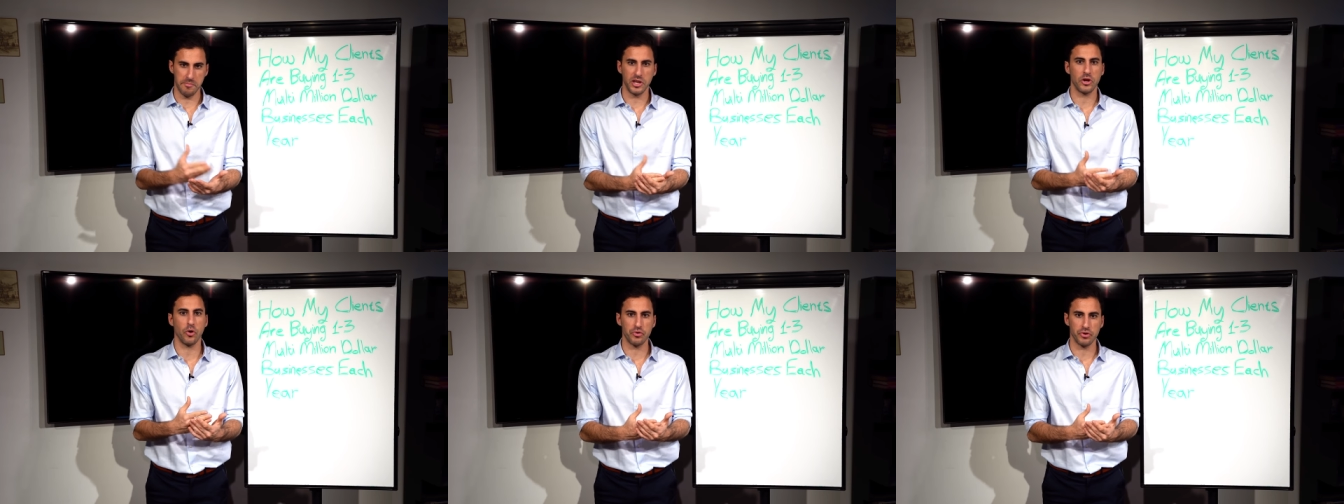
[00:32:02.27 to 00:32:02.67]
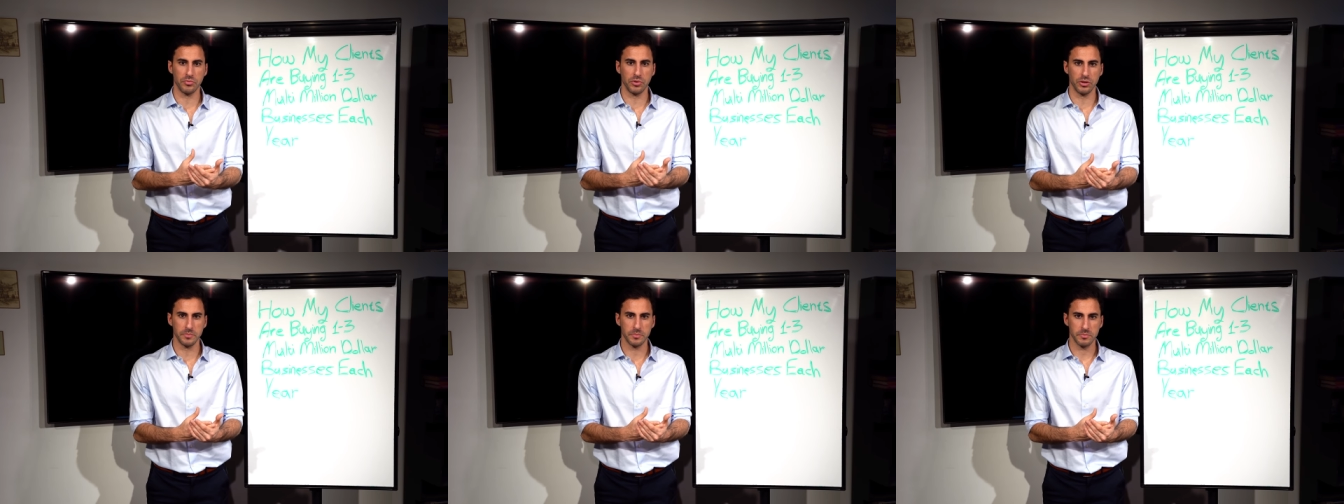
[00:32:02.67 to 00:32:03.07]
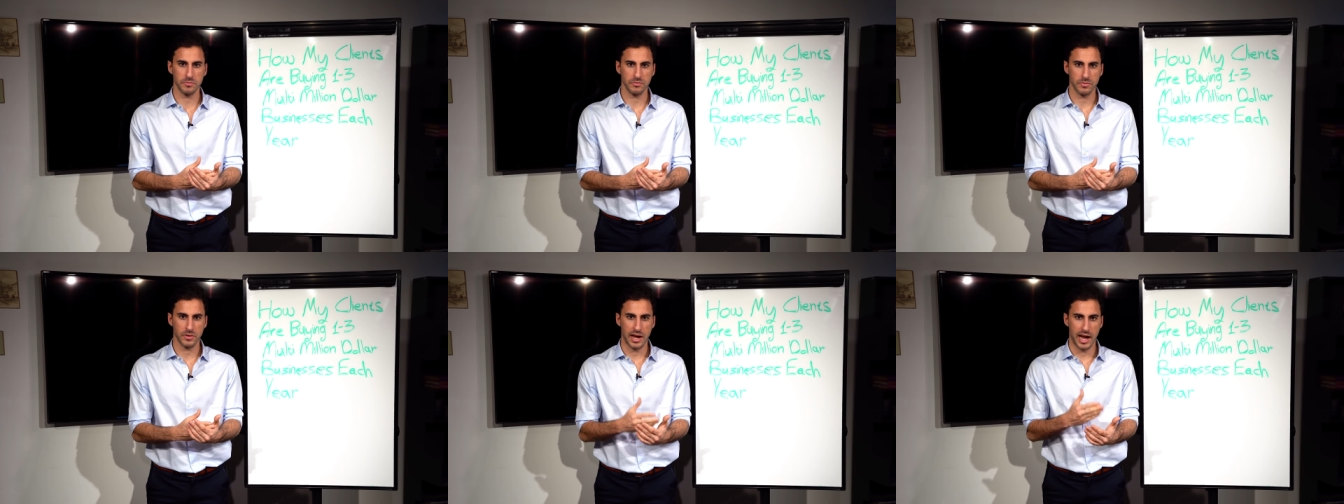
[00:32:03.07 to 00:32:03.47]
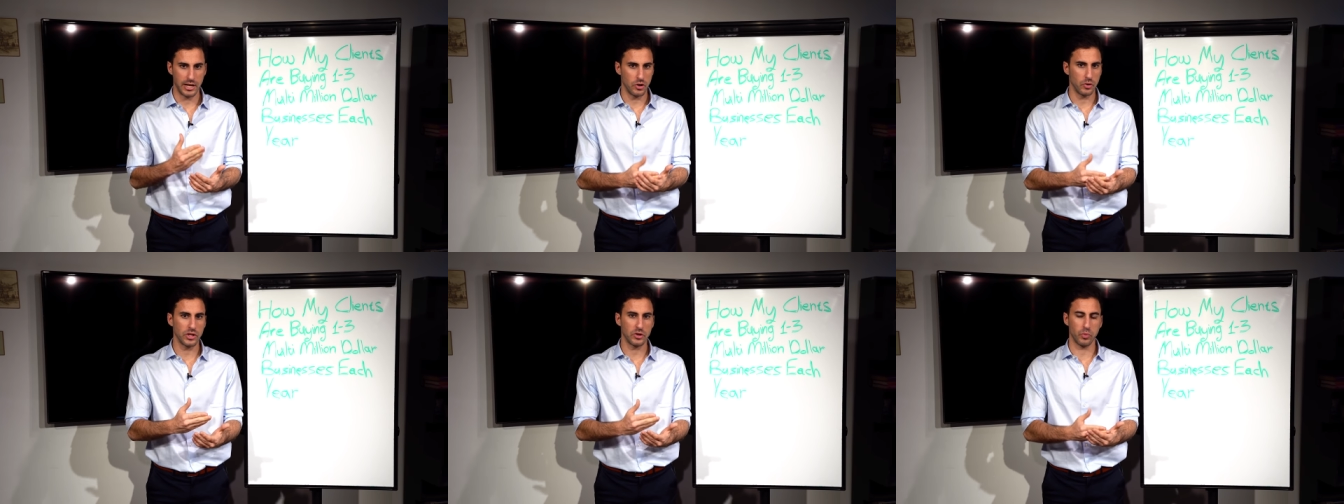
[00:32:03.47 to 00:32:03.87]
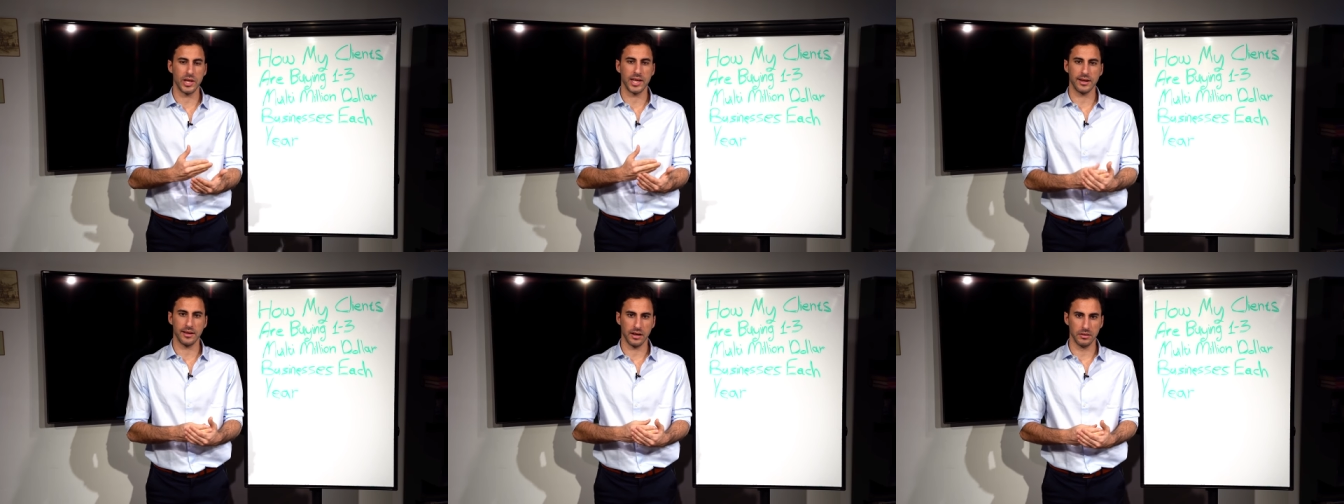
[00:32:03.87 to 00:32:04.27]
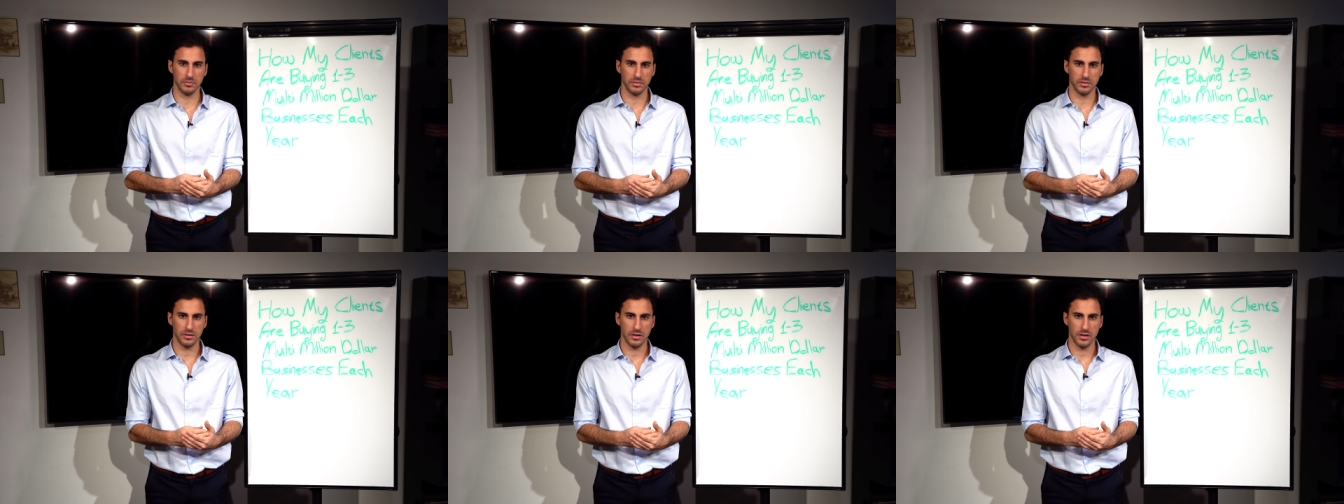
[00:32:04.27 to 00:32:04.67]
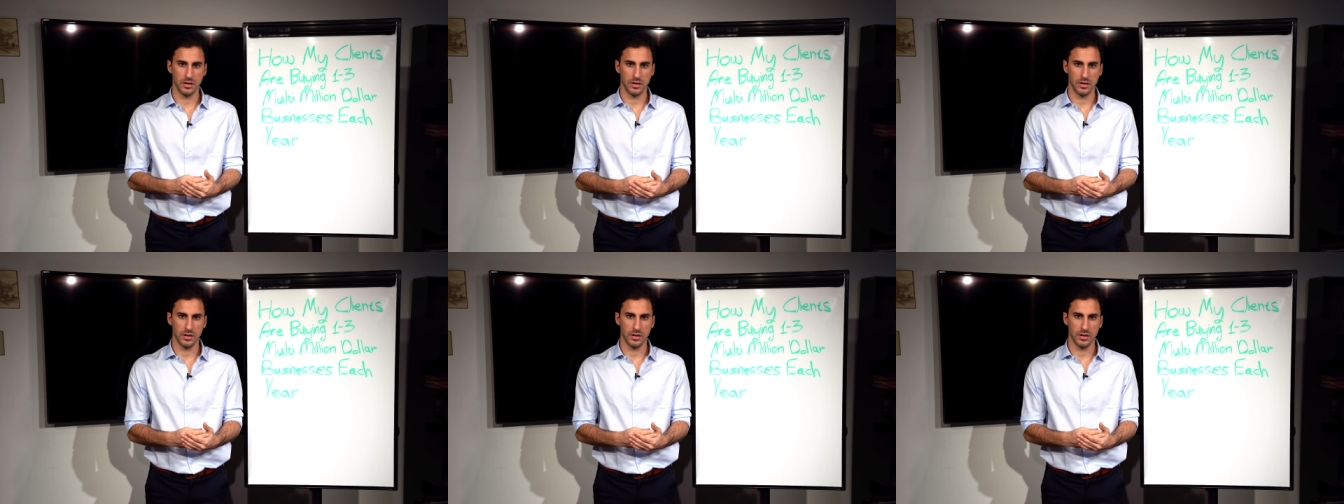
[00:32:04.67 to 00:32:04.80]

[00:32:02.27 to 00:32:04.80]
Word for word: and be coachable, I know that we can help.